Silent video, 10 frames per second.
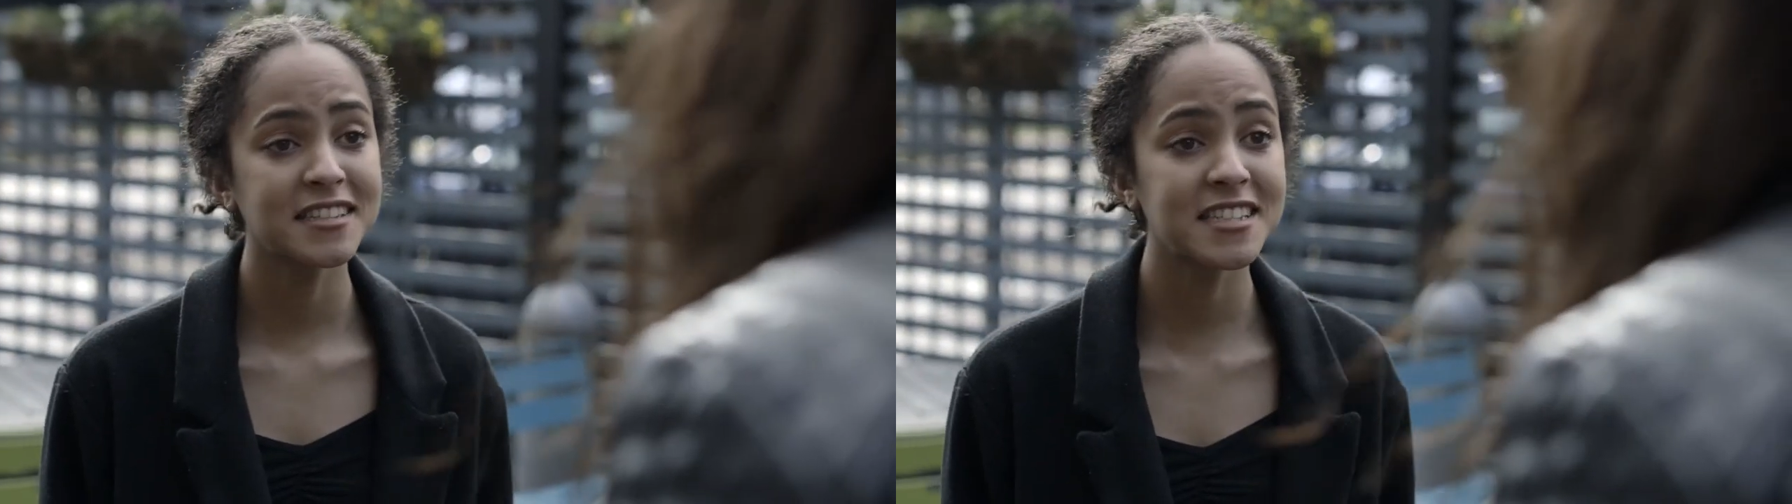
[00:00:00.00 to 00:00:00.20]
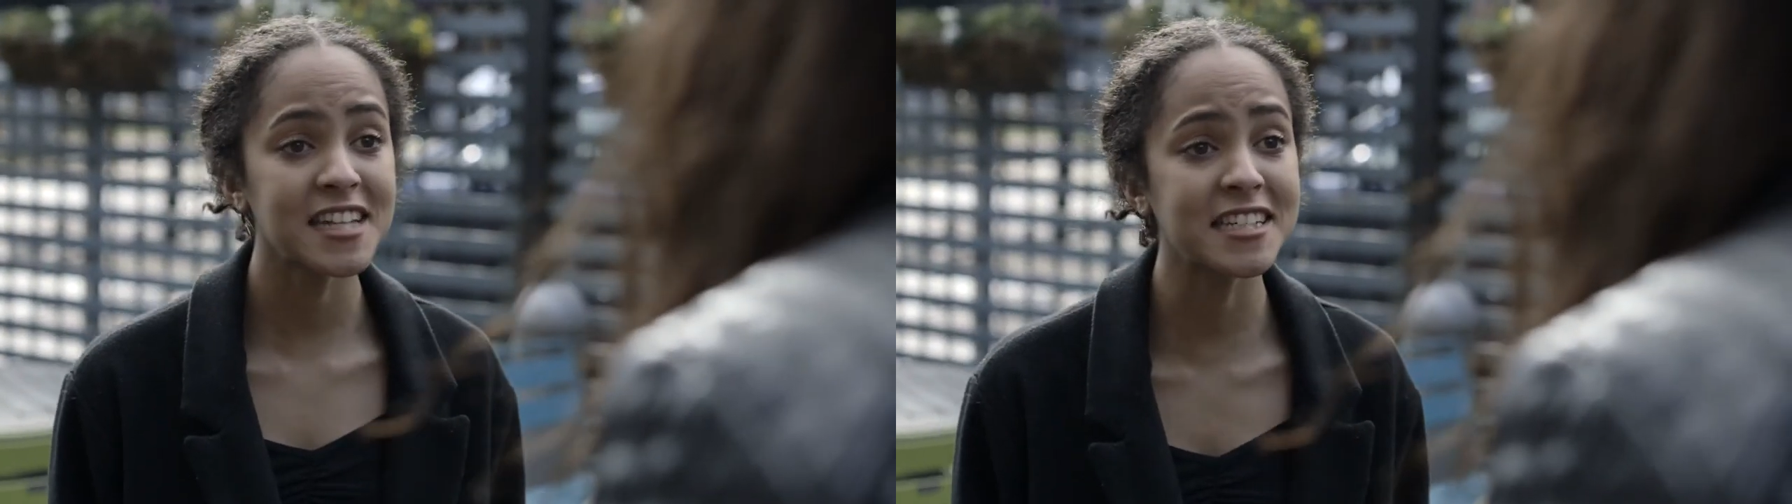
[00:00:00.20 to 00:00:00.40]

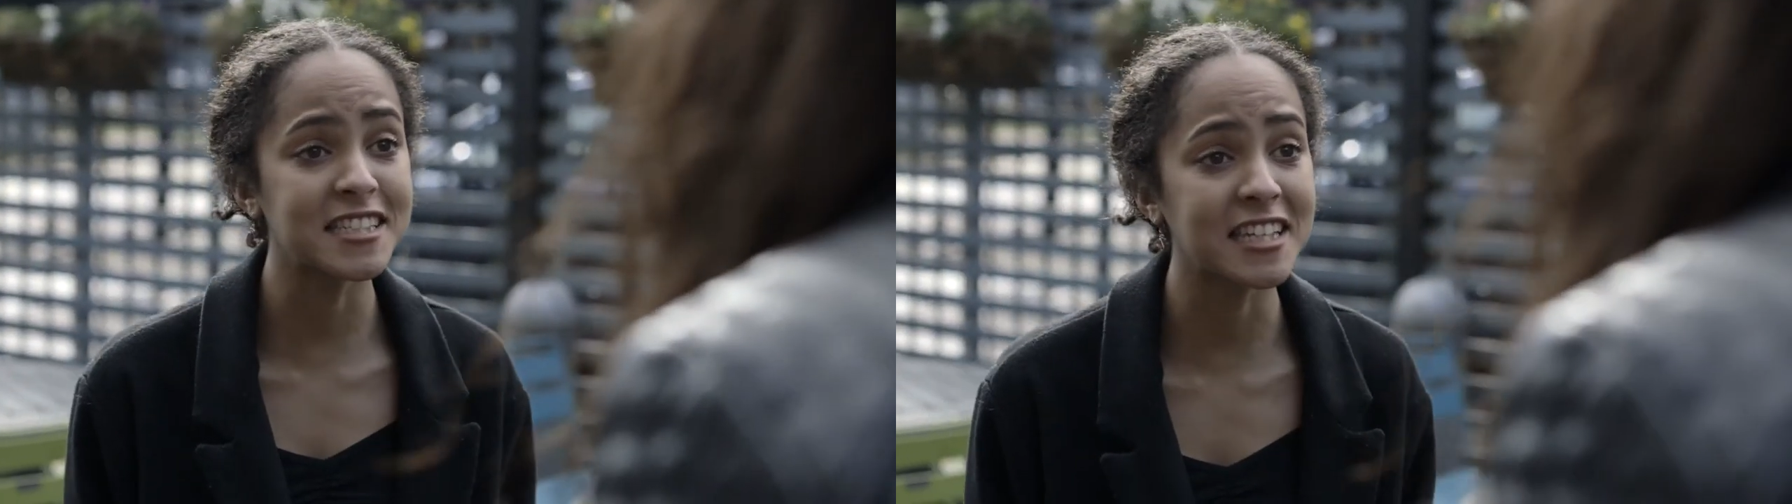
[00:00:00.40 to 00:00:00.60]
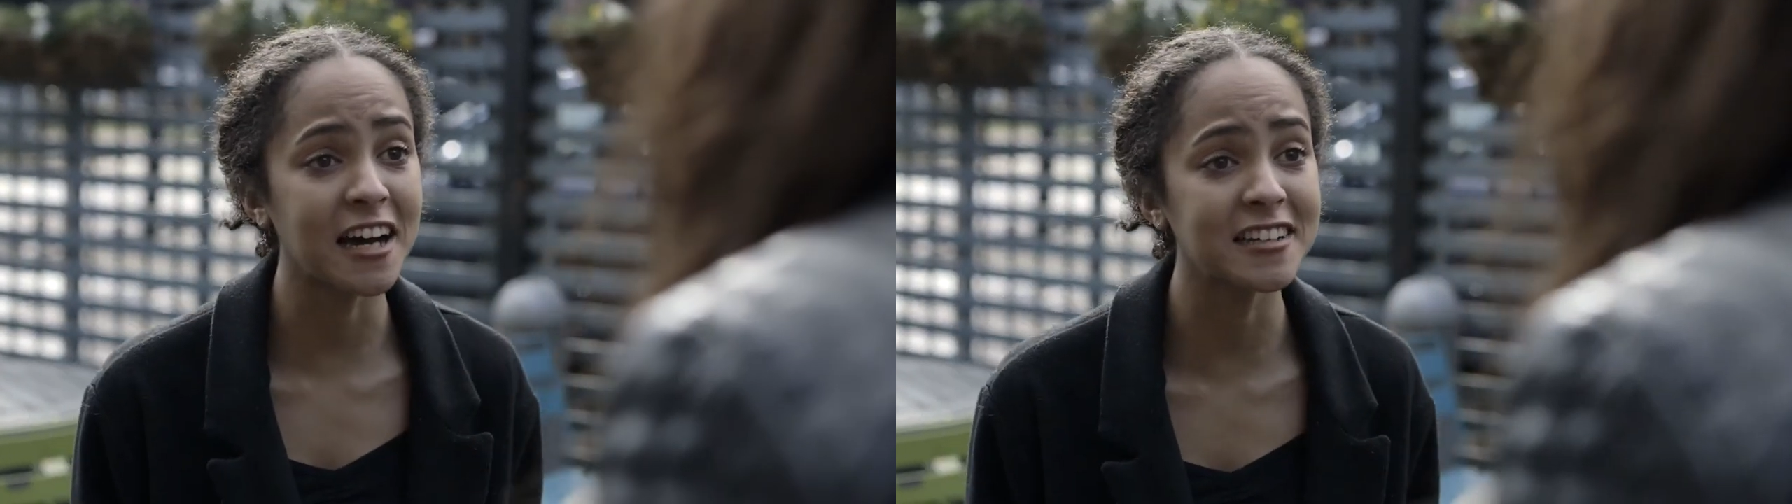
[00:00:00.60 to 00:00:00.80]
It's
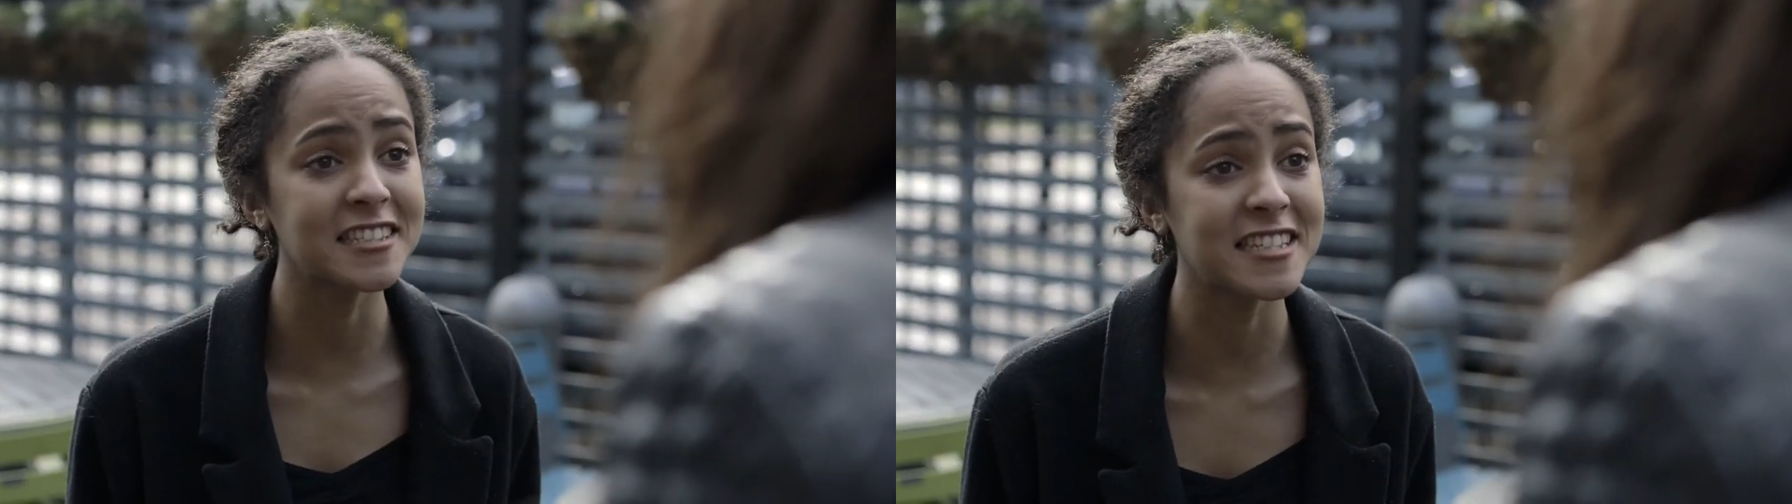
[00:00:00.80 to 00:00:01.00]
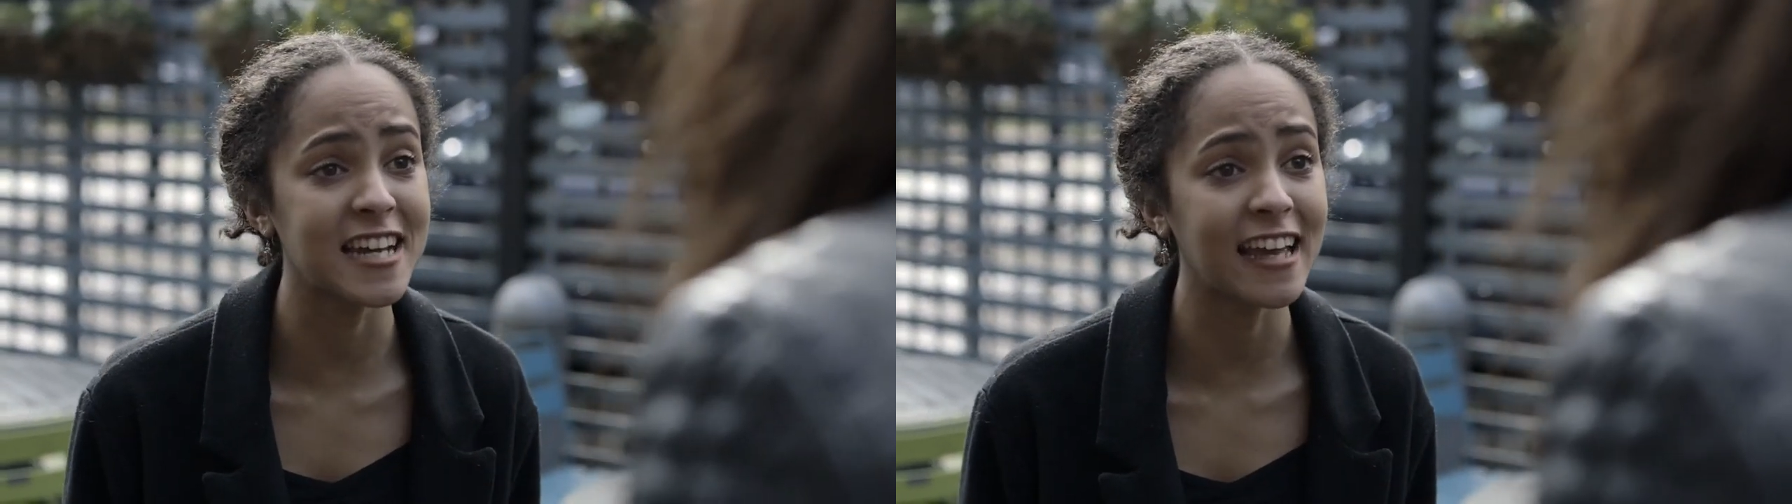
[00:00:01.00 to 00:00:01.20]

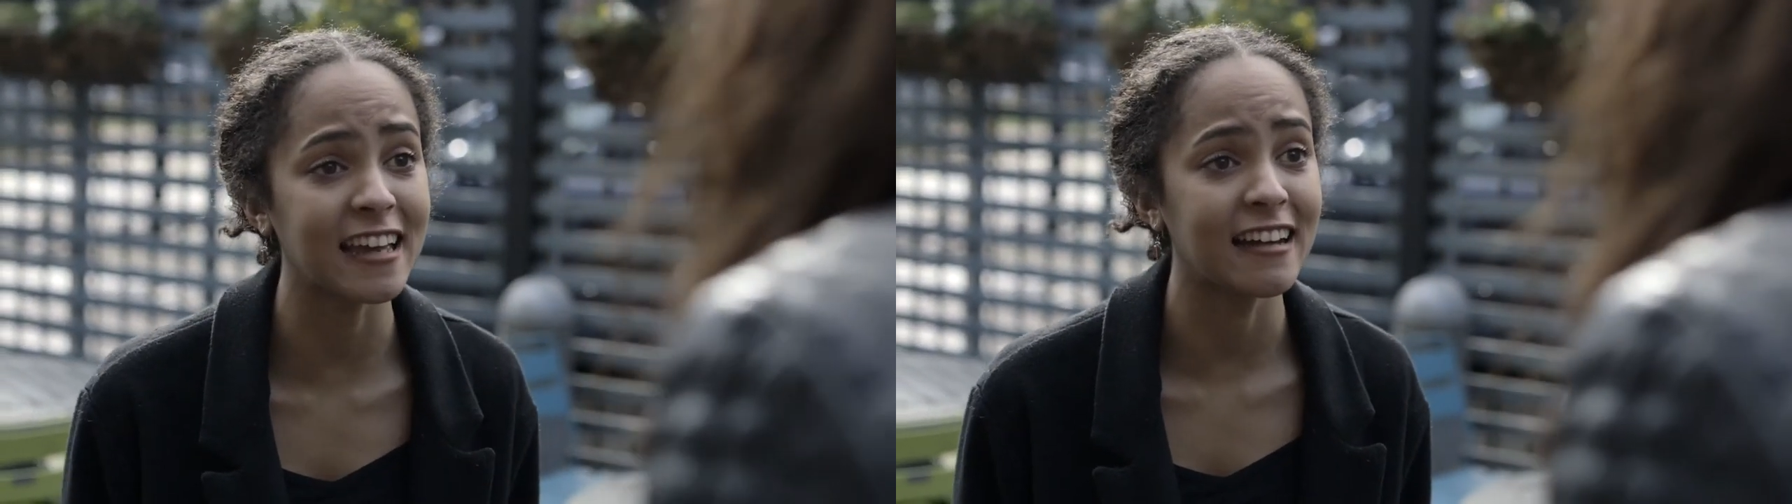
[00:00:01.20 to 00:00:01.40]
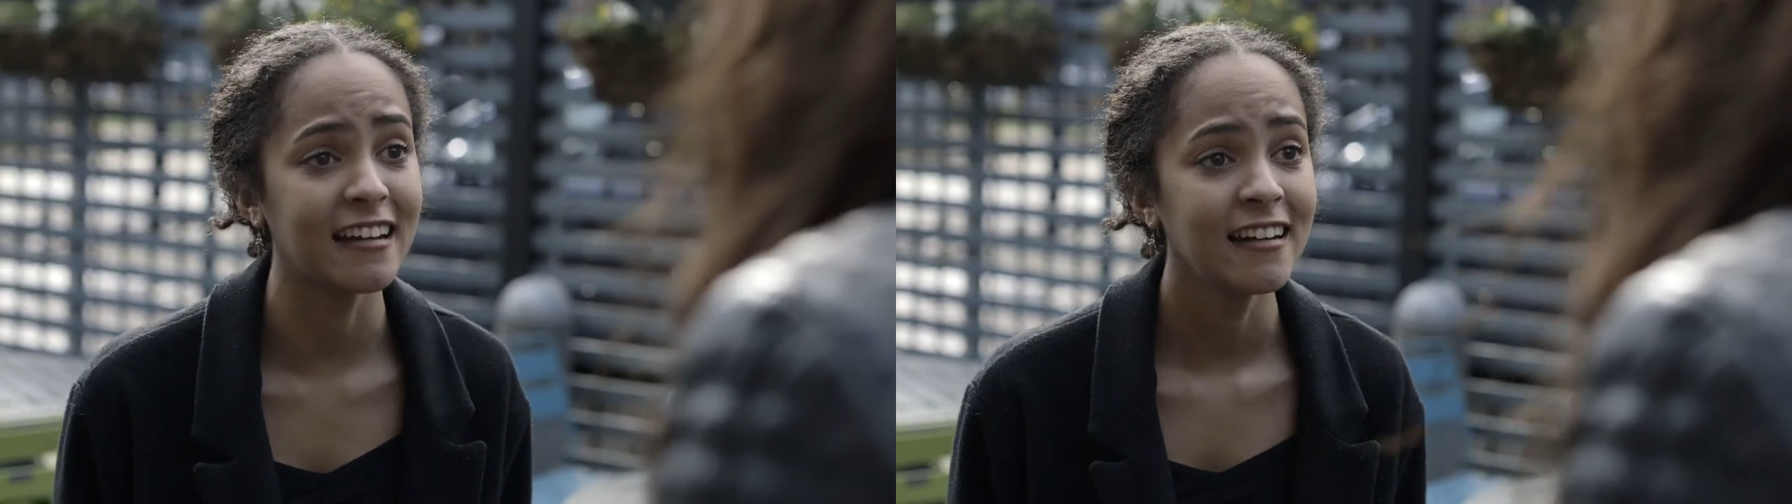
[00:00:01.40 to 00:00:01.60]

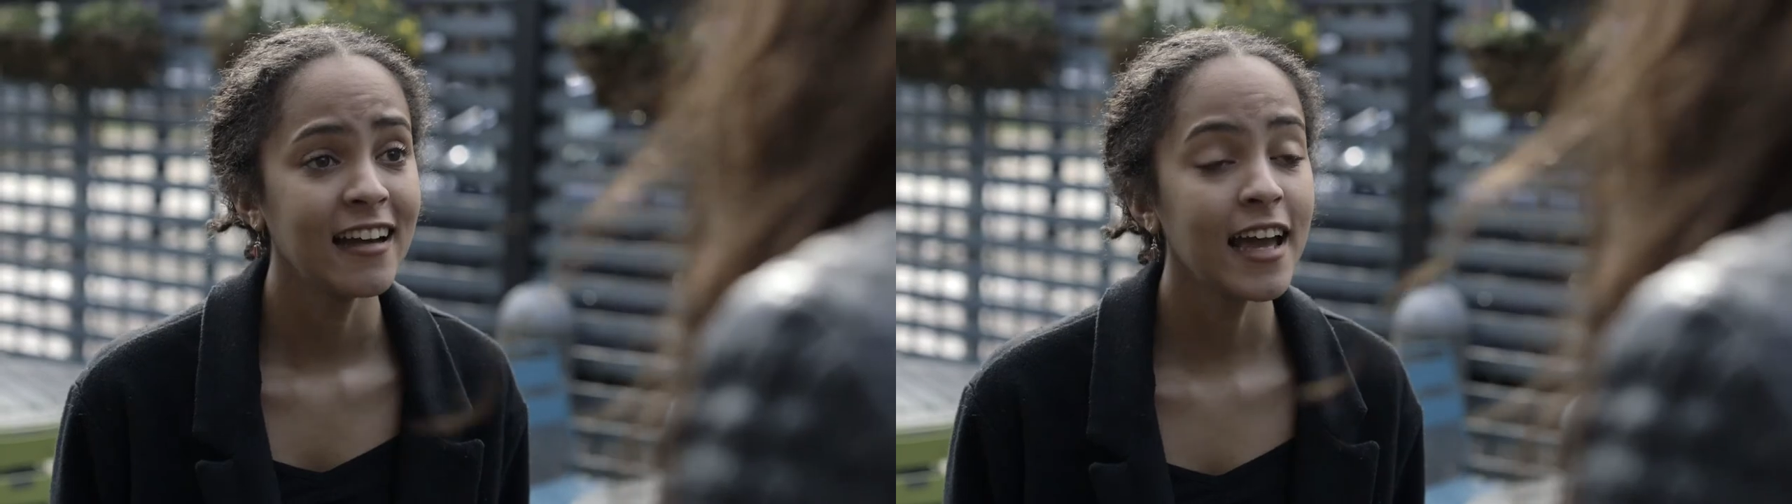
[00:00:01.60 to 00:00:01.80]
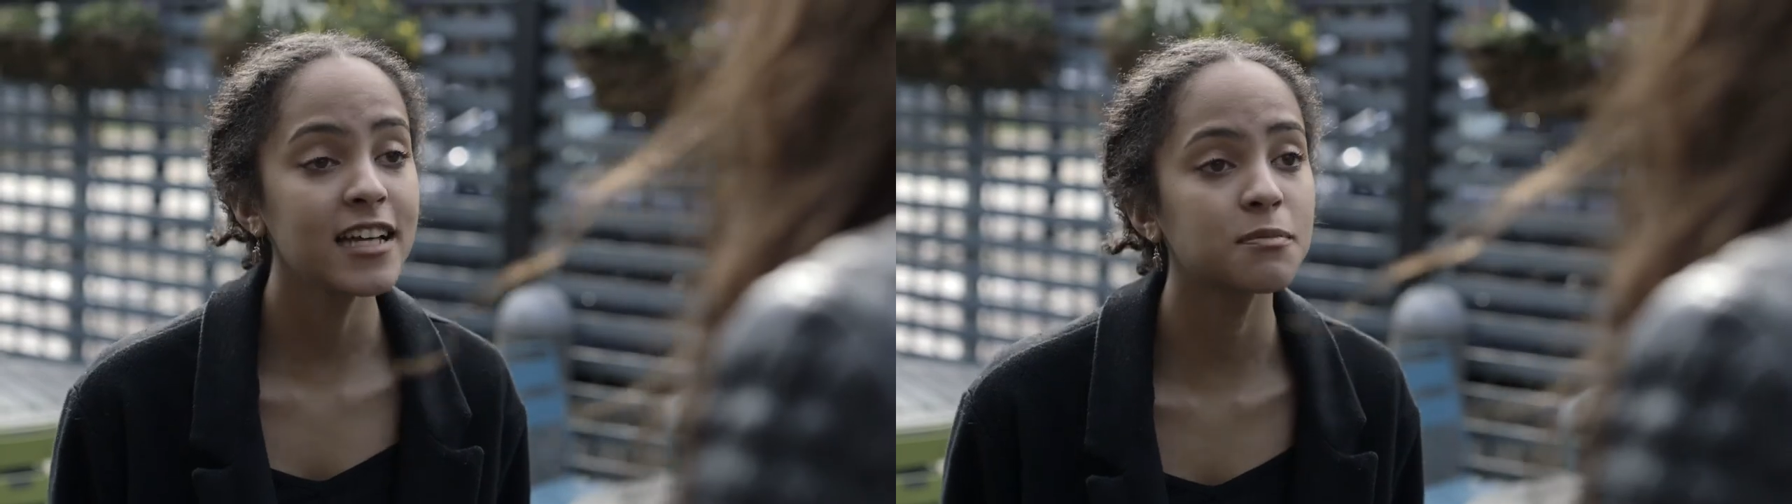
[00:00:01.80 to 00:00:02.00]
disgusting.
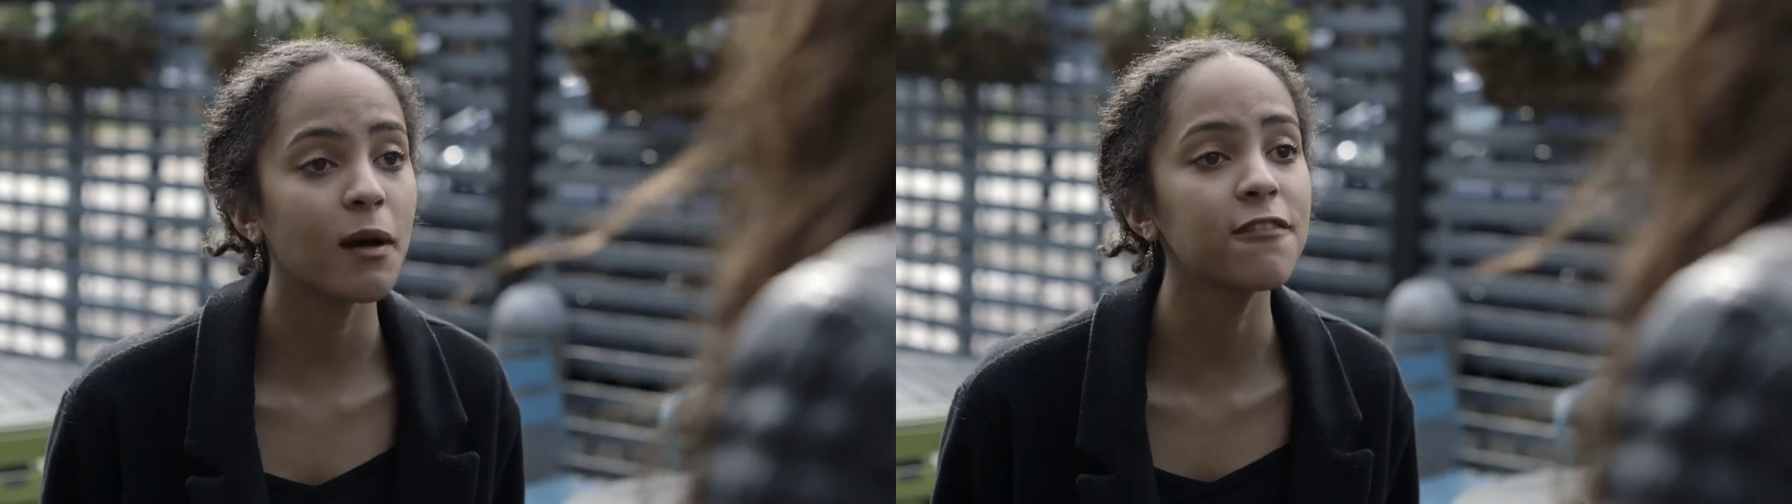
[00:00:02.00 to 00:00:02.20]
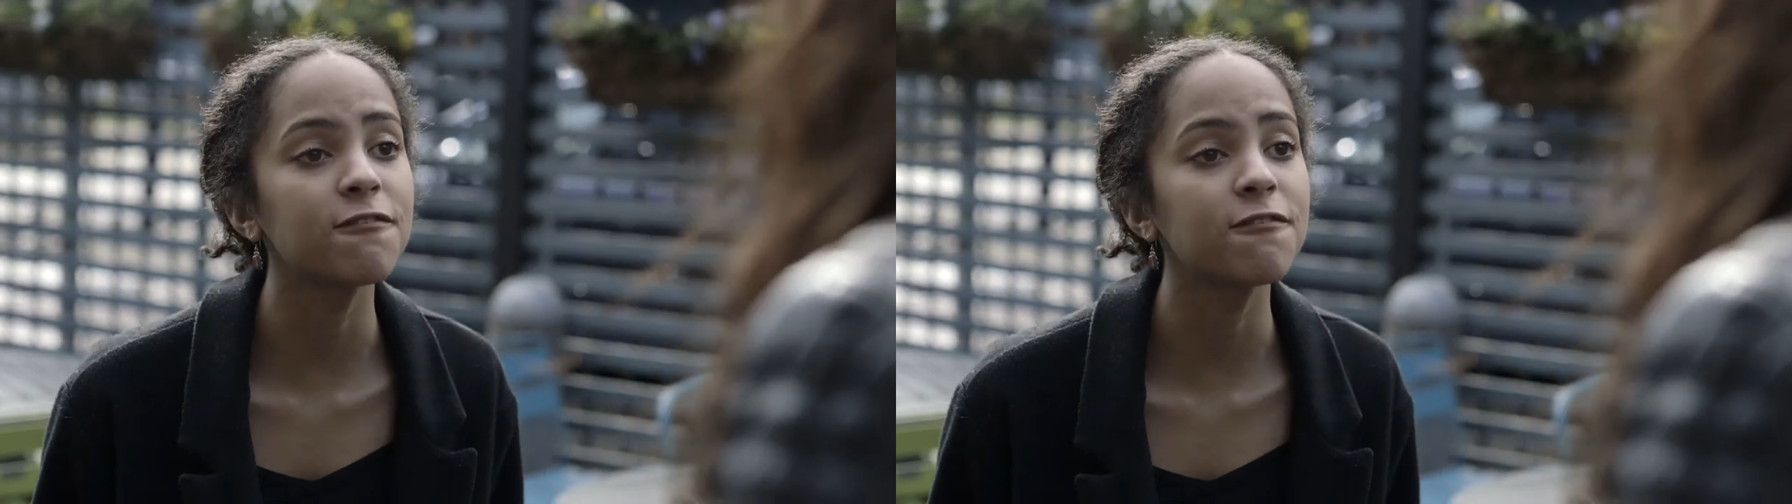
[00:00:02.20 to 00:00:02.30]
He's my